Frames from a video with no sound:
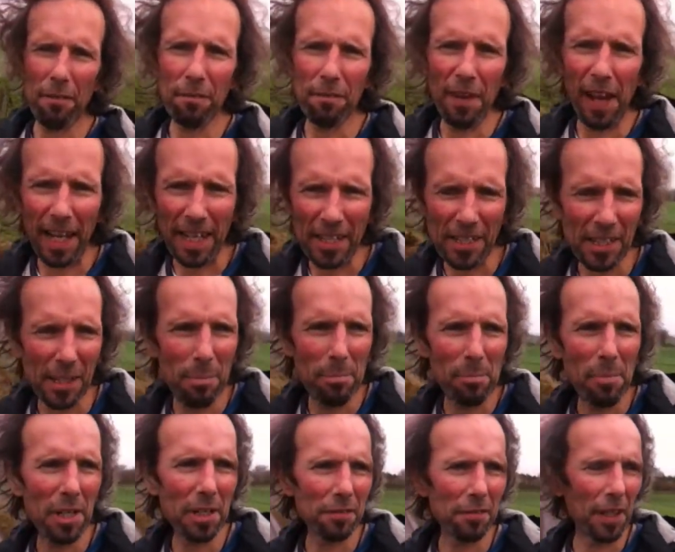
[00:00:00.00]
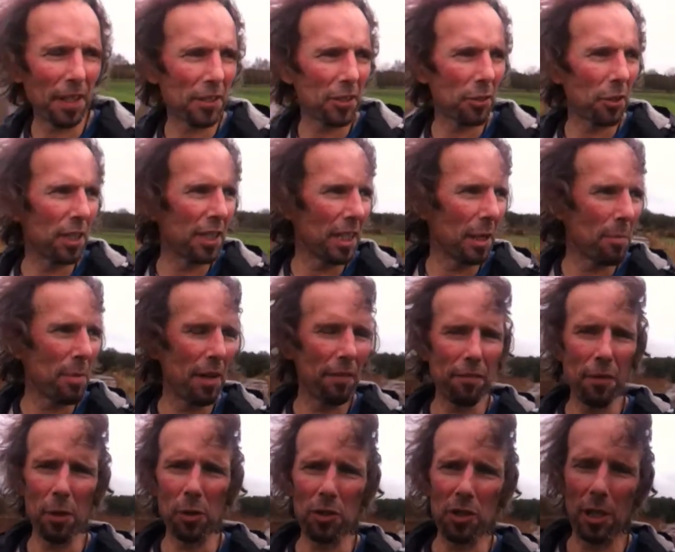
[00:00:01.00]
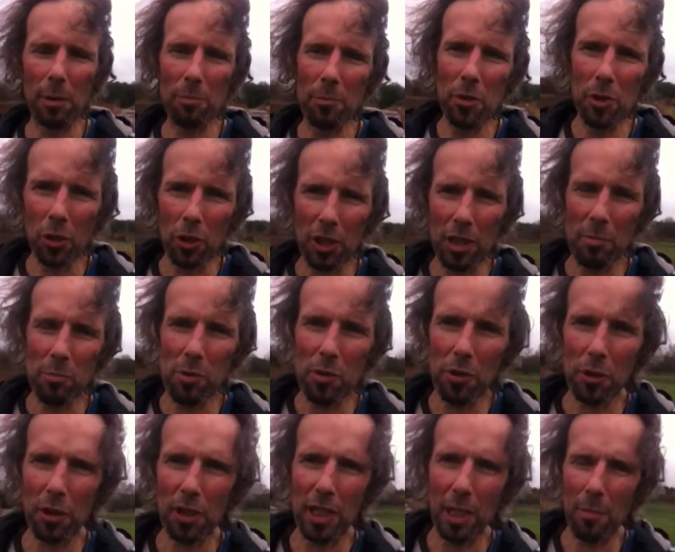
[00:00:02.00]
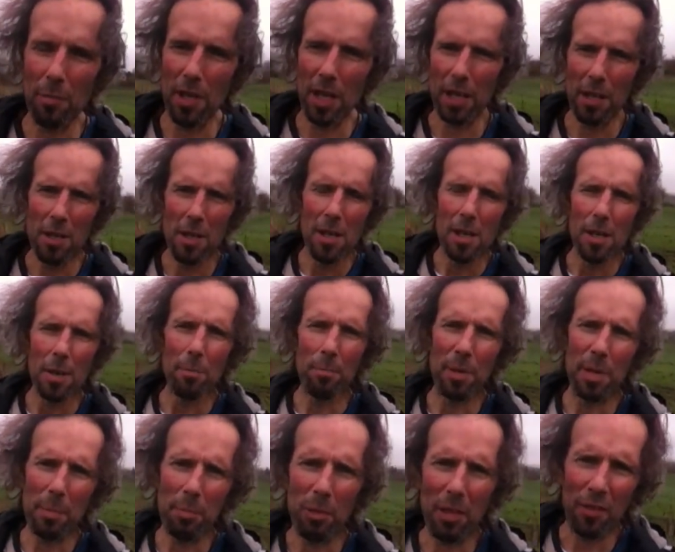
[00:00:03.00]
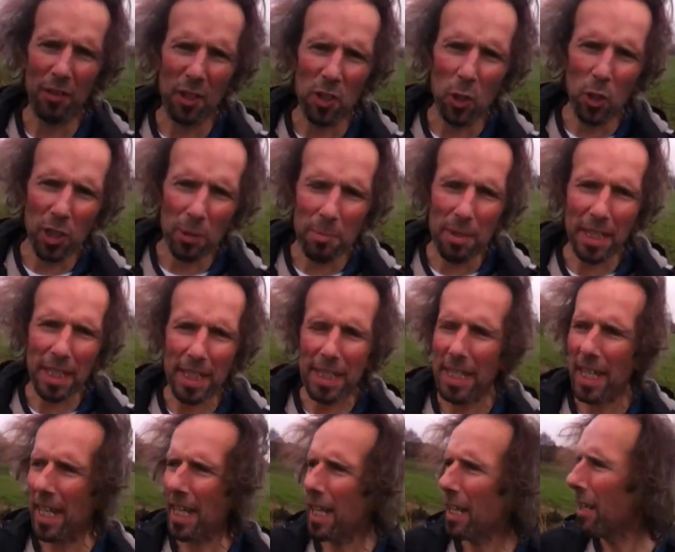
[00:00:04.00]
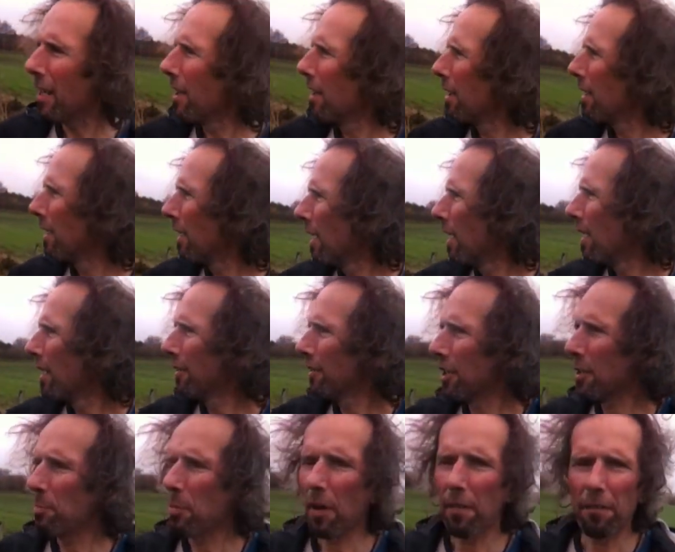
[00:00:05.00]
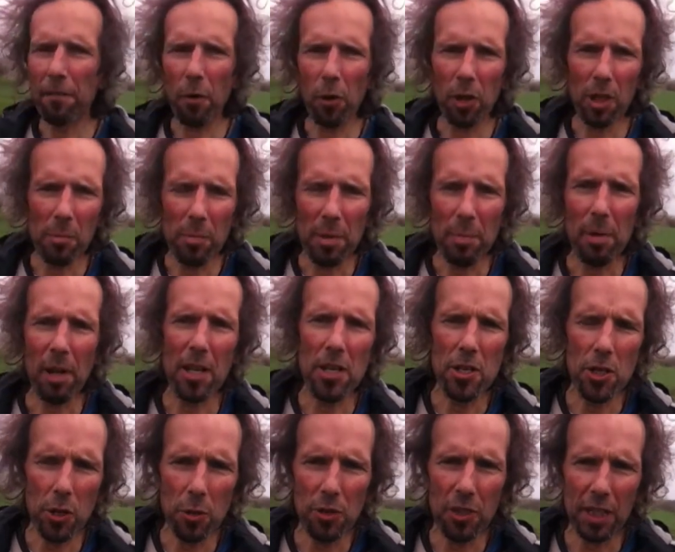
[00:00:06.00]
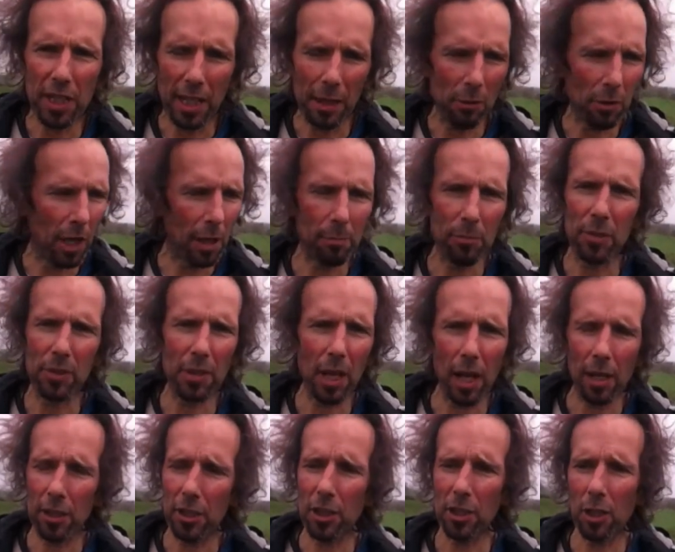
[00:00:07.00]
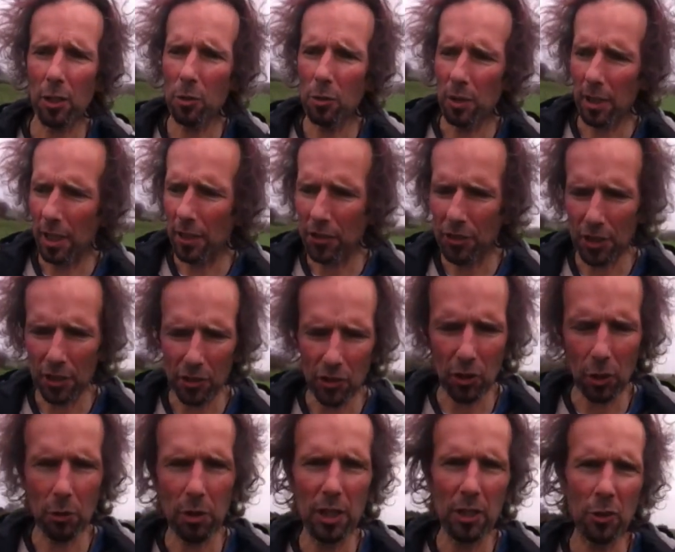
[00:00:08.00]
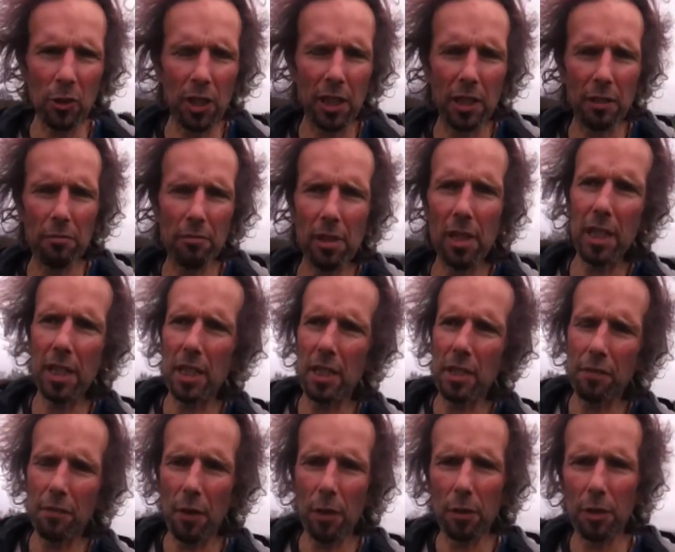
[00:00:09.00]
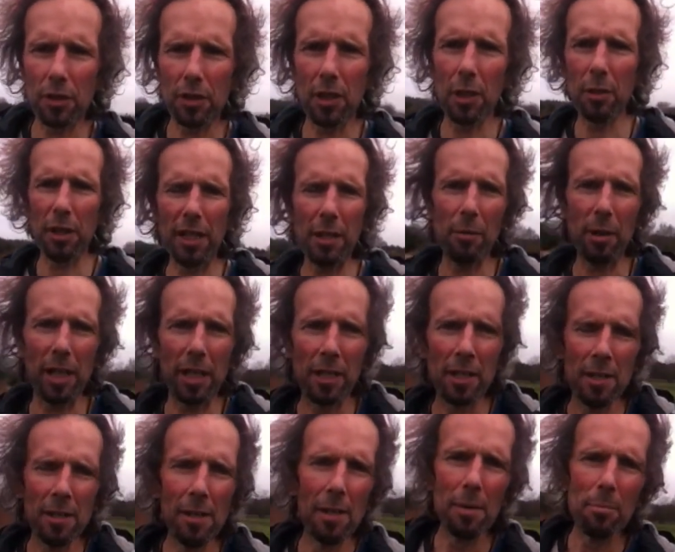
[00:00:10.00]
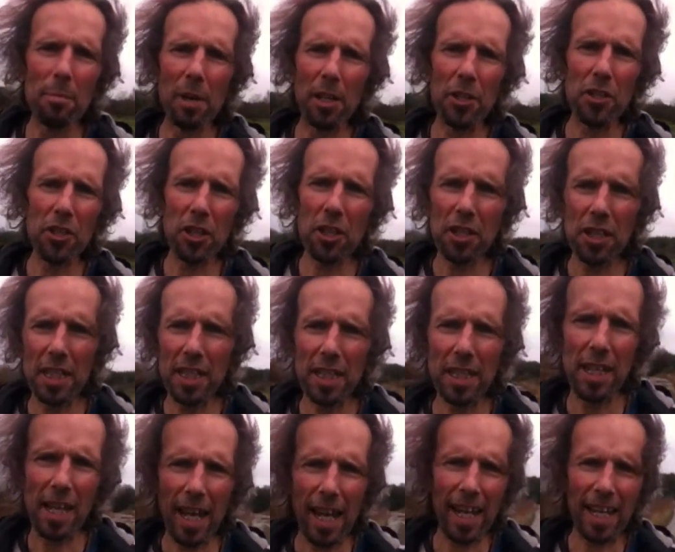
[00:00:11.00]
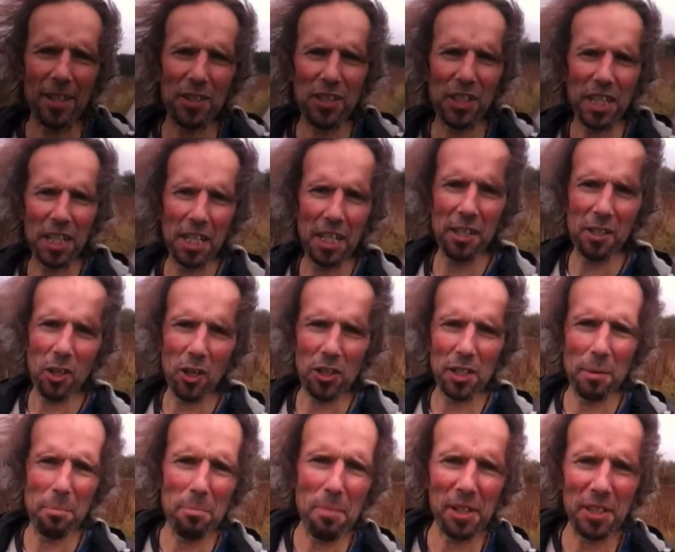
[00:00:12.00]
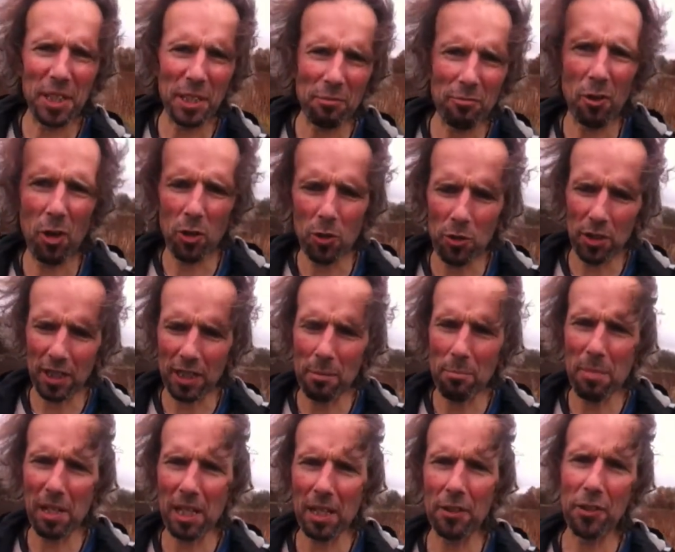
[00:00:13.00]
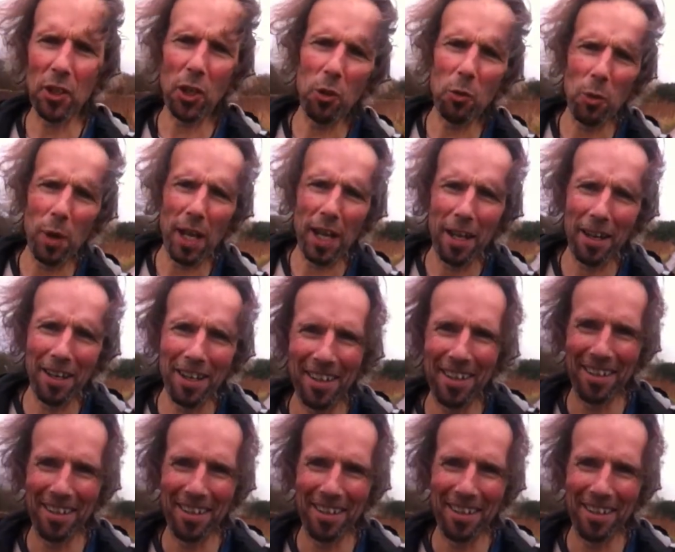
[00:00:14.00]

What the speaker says: fest, mud fest going up there, folks. So I'm not going to bother going up there. People have annoyed me today just by following me, by nosing out. You know, it's just so annoying. It really is, folks. So anyway, my journey ends here on a muddy road in the middle of nowhere.